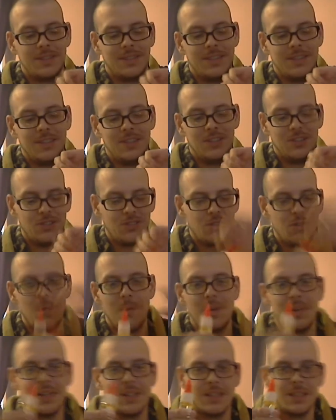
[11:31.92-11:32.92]
Let's just screw
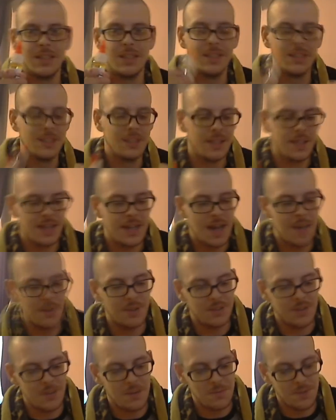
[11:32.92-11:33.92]
our little cap
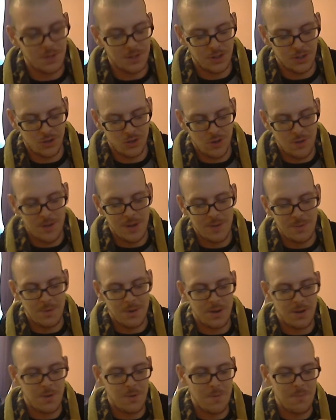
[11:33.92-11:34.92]
on top. We're going to drip it up
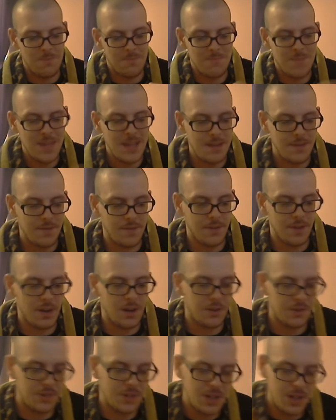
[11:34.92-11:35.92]
on our mini
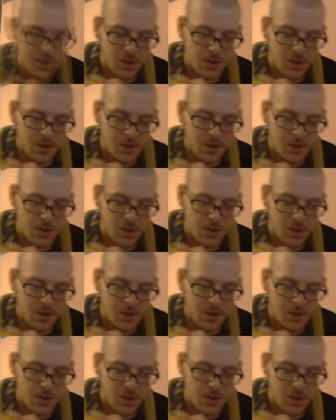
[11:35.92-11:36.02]
Velocity